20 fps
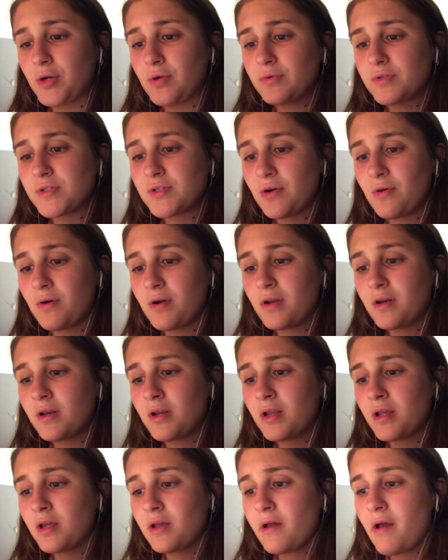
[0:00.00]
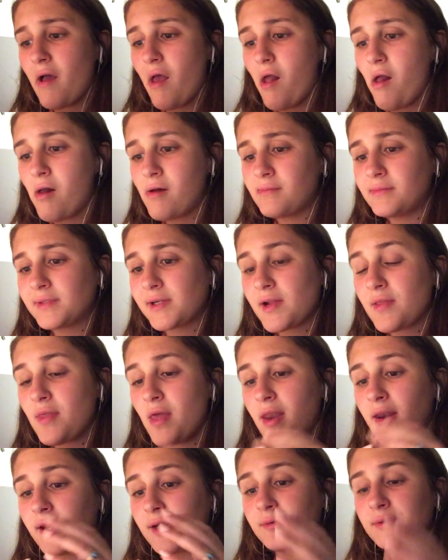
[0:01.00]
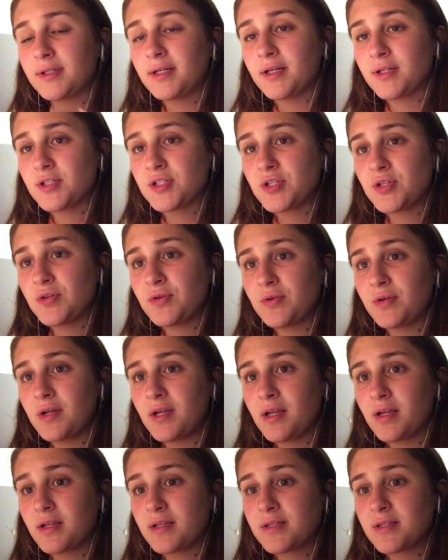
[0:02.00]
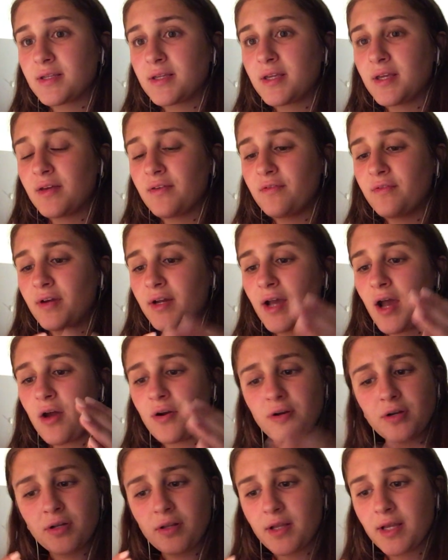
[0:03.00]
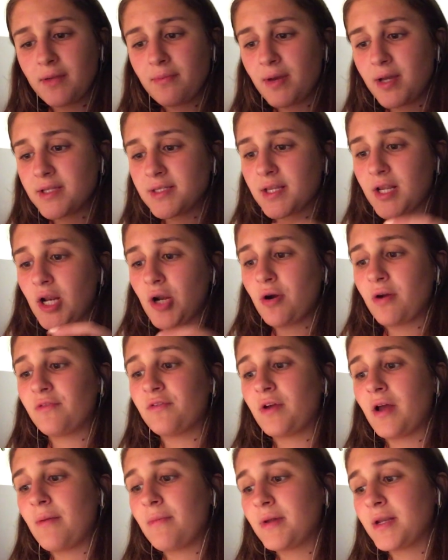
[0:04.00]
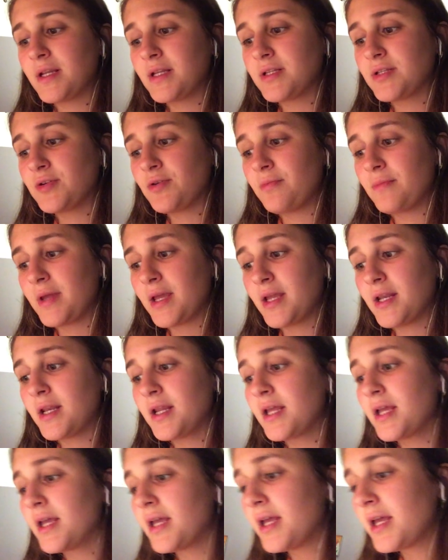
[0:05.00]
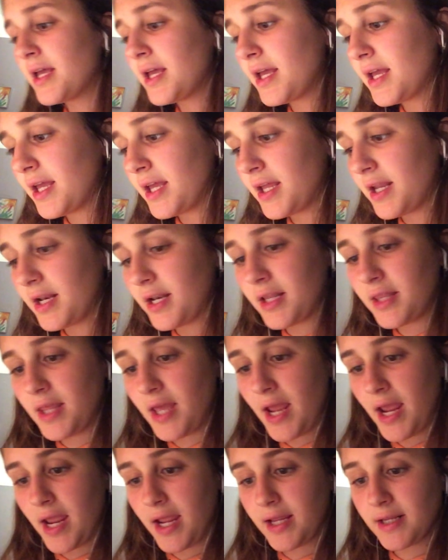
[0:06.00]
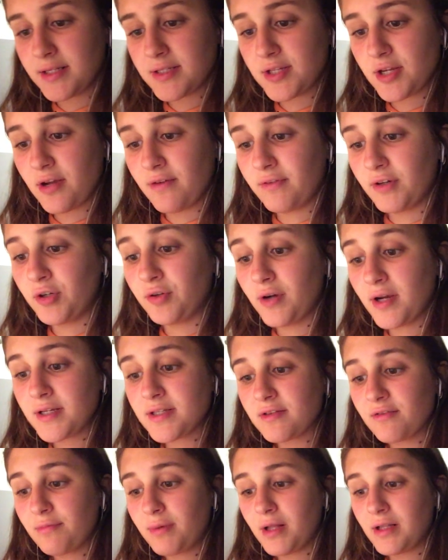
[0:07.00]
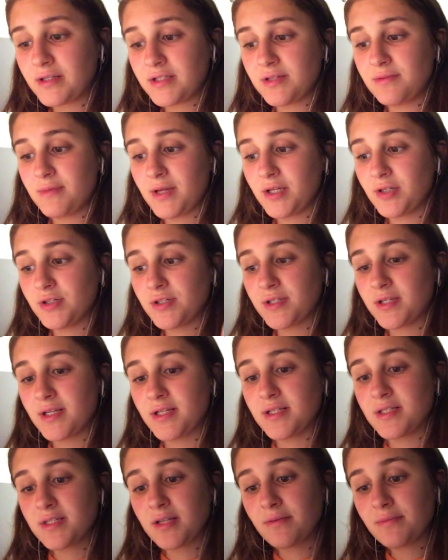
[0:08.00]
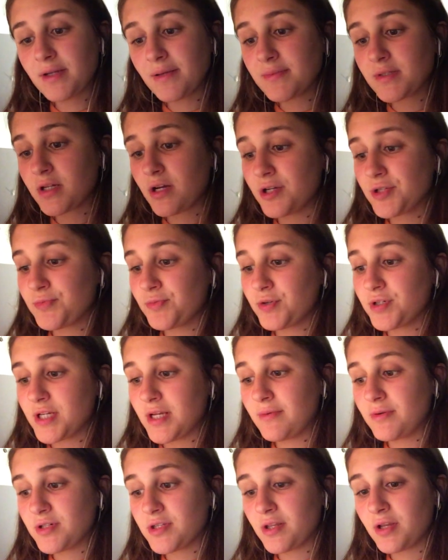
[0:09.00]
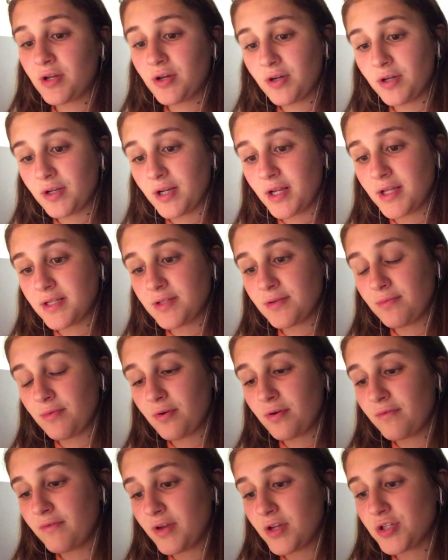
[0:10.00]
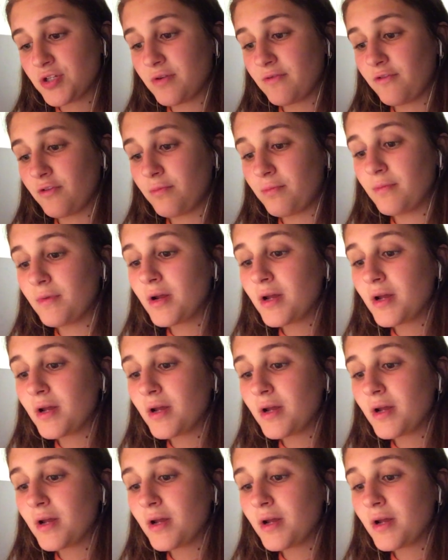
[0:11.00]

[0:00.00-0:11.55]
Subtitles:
so on. And then I went on to give a counterclaim. I said, however, eminent domain in the hands of aggressive policymakers can sometimes cause more damage than good, as a motivation for